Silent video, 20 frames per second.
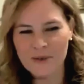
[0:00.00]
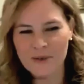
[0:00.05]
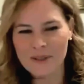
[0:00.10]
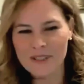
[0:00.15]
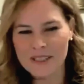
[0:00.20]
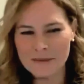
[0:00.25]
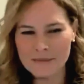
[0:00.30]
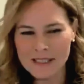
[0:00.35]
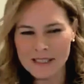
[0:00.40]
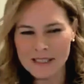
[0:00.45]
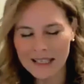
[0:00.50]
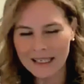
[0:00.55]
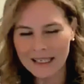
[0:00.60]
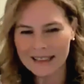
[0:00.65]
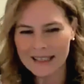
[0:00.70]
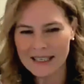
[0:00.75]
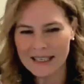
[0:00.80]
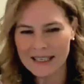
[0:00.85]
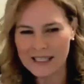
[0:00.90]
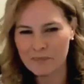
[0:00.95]
it seems like
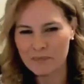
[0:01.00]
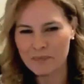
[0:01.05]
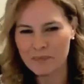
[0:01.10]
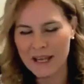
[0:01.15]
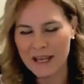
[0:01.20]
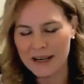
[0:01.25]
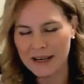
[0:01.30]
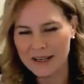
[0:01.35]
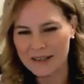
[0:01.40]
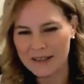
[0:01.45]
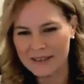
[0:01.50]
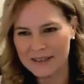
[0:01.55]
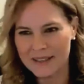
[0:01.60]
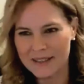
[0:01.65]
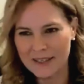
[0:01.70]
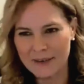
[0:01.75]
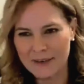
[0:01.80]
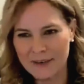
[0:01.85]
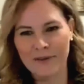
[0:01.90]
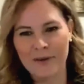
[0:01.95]
there's been a
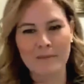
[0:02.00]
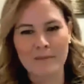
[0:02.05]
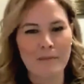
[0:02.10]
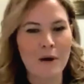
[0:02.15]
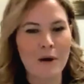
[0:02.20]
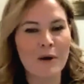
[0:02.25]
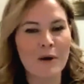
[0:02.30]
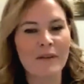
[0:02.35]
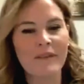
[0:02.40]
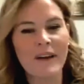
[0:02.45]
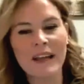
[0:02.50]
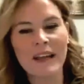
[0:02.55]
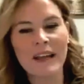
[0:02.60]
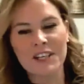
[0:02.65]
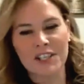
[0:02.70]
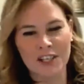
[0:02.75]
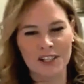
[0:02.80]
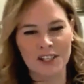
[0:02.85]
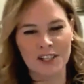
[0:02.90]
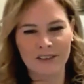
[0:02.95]
different
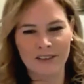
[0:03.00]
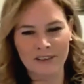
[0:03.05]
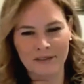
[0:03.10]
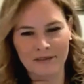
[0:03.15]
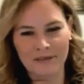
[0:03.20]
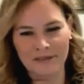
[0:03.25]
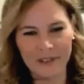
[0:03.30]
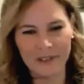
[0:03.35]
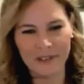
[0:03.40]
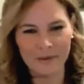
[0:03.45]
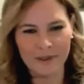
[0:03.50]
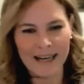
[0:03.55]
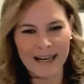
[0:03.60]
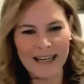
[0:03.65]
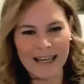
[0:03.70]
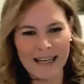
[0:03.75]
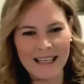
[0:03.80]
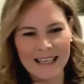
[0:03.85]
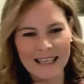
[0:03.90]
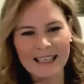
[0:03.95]
motivation for you
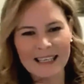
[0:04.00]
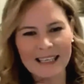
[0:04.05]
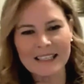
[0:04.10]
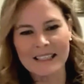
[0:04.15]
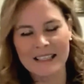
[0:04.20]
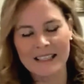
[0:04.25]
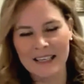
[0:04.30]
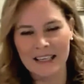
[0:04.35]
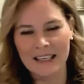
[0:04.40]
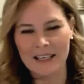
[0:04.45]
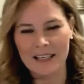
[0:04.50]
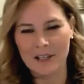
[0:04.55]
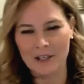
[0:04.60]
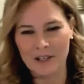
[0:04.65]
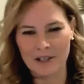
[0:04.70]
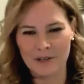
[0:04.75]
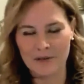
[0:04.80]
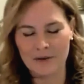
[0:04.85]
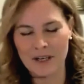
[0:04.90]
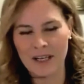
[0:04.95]
getting into the
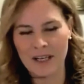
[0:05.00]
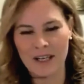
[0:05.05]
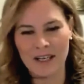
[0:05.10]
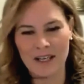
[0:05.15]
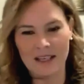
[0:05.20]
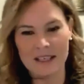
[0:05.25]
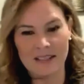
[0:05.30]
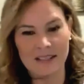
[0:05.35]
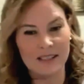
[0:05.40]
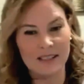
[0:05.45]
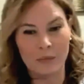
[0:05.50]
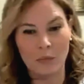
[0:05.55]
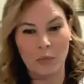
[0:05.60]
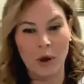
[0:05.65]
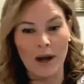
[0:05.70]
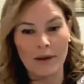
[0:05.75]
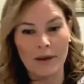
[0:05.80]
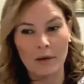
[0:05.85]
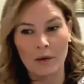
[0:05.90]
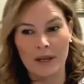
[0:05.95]
industry as to
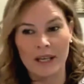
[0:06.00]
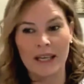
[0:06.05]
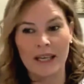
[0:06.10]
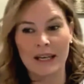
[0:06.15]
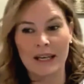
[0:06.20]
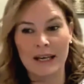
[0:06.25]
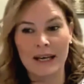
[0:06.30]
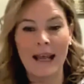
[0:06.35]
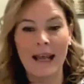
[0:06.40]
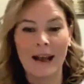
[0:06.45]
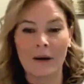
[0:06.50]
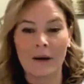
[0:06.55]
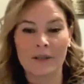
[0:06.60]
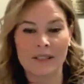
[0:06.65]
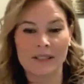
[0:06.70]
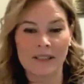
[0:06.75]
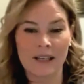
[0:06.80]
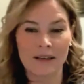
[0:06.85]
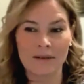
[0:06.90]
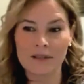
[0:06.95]
why you're here now. It
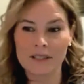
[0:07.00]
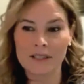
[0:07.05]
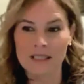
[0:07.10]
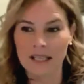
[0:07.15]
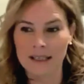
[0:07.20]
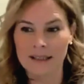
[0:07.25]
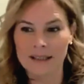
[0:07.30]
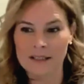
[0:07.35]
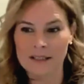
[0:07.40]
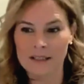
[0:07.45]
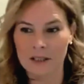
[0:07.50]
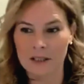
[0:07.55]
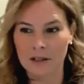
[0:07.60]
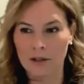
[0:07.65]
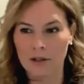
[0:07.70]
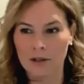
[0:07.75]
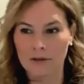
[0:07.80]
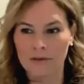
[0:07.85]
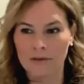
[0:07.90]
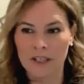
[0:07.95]
sounds like there's a lot
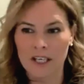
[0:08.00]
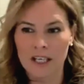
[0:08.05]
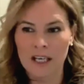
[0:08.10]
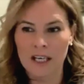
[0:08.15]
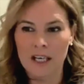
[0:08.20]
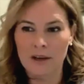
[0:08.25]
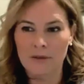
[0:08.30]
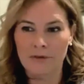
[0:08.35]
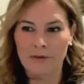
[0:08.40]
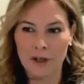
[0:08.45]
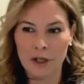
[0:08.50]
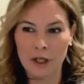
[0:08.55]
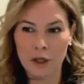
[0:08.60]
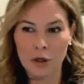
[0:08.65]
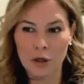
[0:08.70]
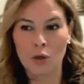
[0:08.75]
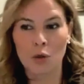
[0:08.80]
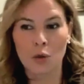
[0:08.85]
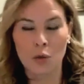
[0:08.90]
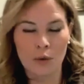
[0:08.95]
of, for
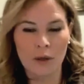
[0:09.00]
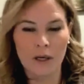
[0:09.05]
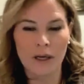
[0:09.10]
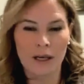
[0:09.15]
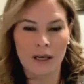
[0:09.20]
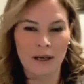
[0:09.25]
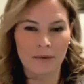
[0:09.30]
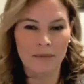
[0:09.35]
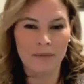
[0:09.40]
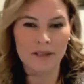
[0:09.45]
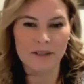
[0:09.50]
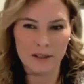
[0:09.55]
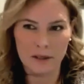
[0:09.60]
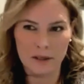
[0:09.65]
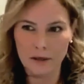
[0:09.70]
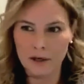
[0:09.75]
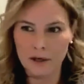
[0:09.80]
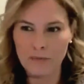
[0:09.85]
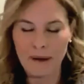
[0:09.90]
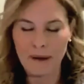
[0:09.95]
you, it's a
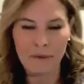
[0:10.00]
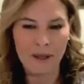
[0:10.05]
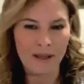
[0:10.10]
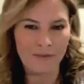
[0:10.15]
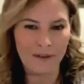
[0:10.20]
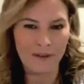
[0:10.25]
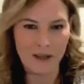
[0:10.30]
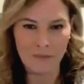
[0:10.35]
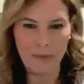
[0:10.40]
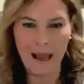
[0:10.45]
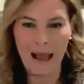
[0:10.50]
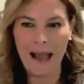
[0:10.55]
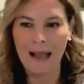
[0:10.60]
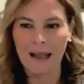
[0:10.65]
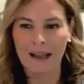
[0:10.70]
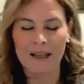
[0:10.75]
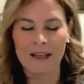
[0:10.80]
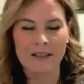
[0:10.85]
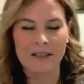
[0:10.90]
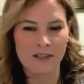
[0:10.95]
lot about giving
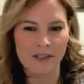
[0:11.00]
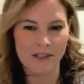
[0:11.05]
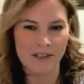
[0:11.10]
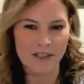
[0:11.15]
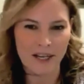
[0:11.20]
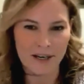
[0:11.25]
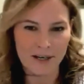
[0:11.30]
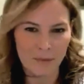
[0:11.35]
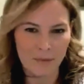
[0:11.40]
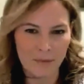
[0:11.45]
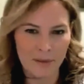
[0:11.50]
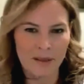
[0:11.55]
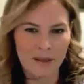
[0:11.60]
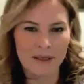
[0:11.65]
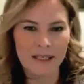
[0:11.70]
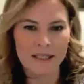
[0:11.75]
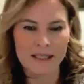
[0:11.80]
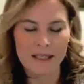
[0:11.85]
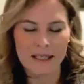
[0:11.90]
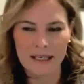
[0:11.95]
back and
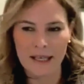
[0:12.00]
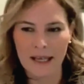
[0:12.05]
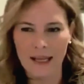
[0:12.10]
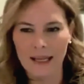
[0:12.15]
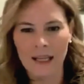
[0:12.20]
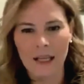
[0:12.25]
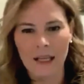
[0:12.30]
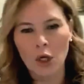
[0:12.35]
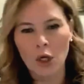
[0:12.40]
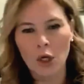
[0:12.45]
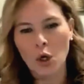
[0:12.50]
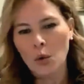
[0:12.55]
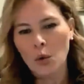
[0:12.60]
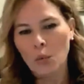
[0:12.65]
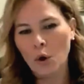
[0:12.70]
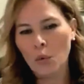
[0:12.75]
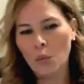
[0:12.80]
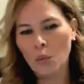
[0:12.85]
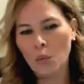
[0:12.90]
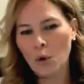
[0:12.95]
sustainability today.
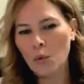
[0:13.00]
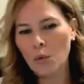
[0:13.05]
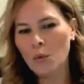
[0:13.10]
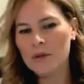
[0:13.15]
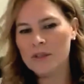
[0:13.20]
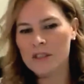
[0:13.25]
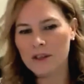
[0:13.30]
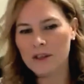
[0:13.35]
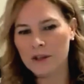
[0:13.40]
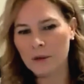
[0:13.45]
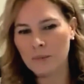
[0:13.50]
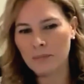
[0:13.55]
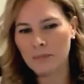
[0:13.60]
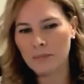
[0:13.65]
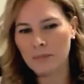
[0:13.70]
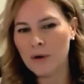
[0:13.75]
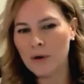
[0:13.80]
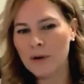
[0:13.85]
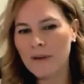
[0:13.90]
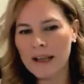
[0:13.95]
What was it that
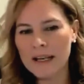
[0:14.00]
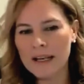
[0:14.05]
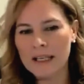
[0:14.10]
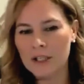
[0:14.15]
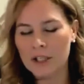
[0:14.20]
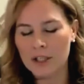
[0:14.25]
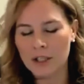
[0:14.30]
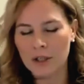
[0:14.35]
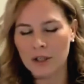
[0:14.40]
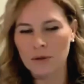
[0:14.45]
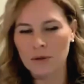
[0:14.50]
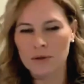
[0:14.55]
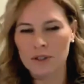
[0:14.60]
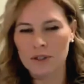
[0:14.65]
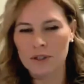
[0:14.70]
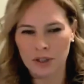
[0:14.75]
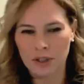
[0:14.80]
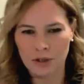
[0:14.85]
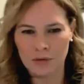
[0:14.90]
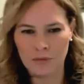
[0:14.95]
motivated you to